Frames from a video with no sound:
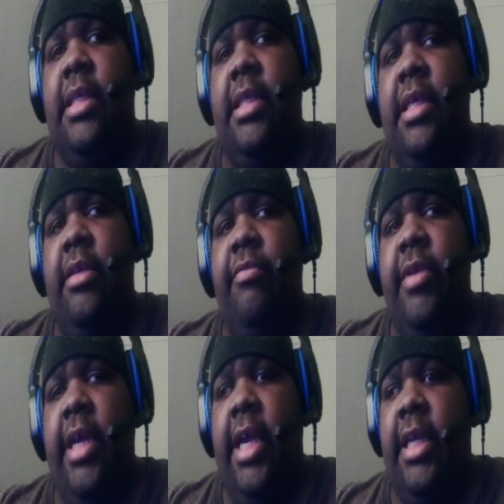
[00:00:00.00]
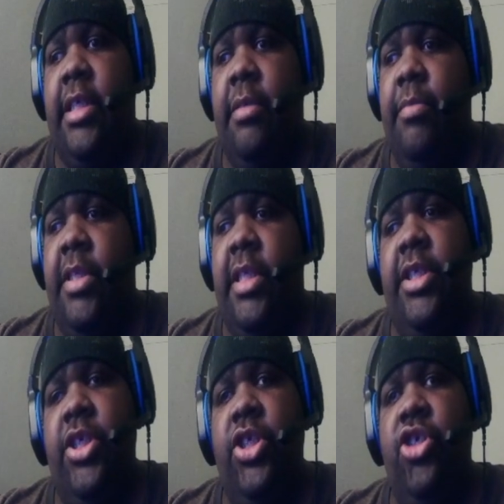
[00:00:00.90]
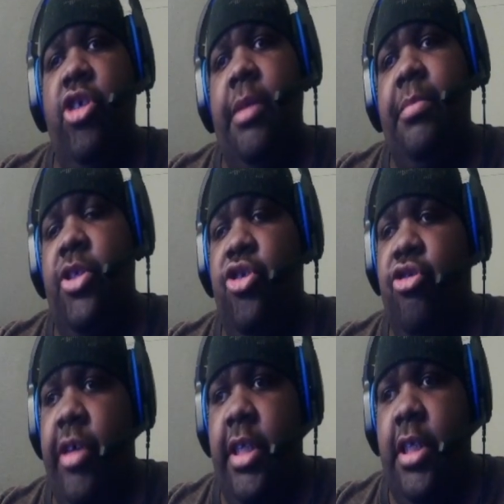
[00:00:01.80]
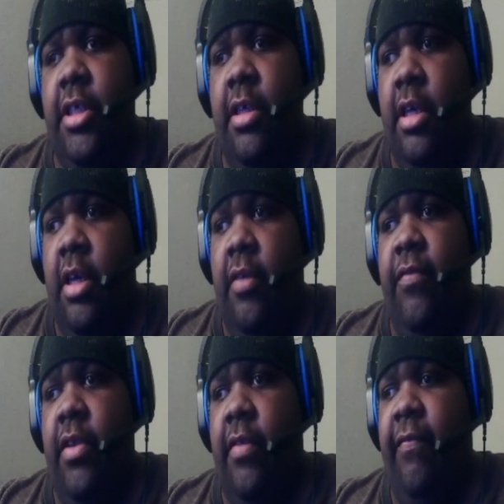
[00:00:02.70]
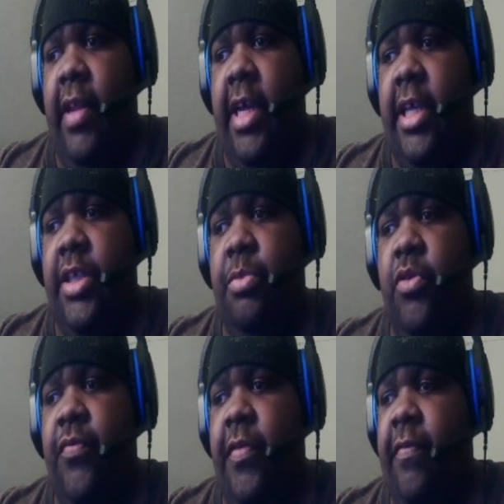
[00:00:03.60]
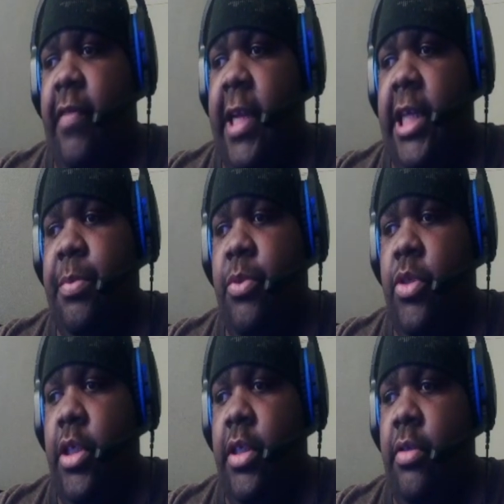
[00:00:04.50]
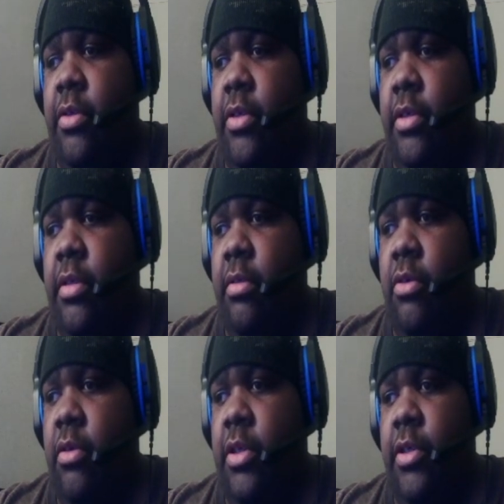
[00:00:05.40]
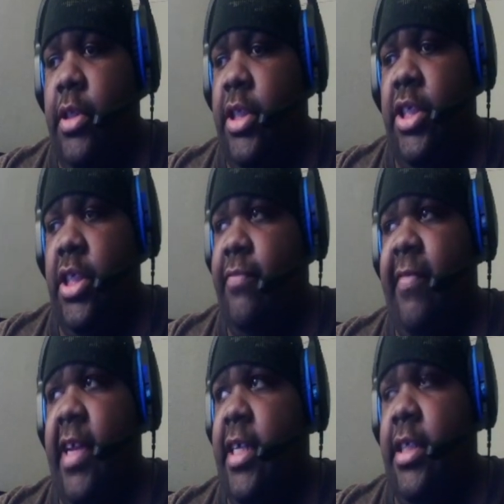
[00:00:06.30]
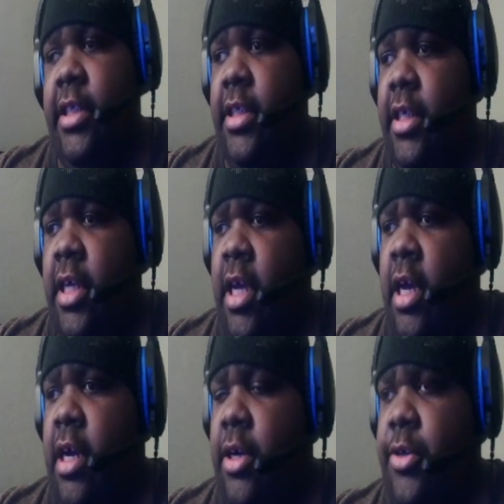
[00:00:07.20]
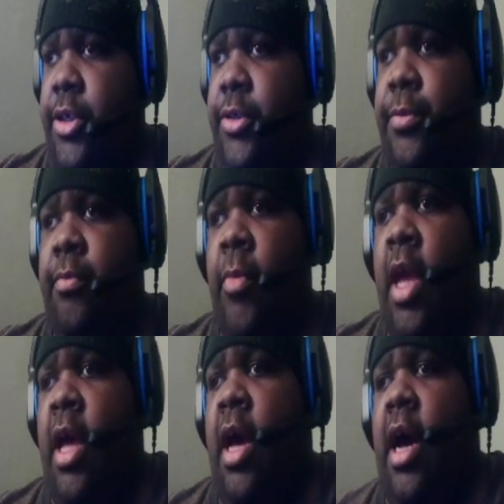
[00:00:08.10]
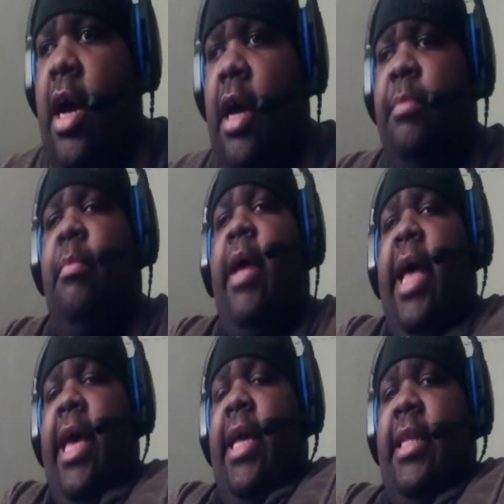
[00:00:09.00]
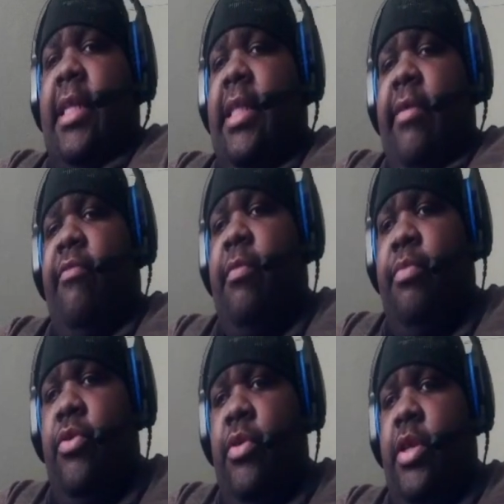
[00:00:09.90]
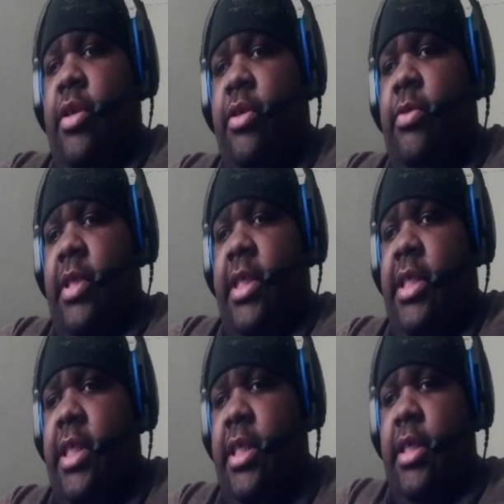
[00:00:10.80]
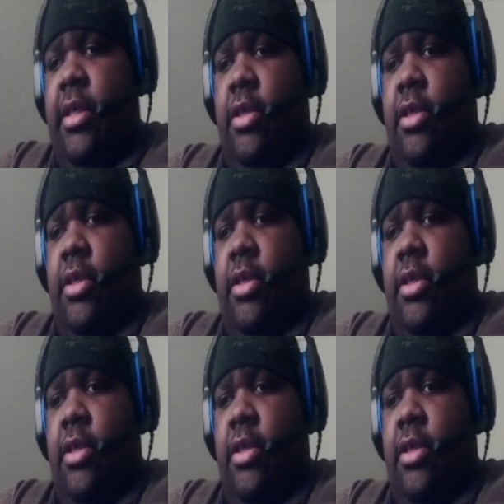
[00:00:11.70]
I did a reaction, but they just dropped a trailer for the Flash movie, Flashpoint, or is it just Flash? I don't know. I'm mad that they're rebooting the whole DC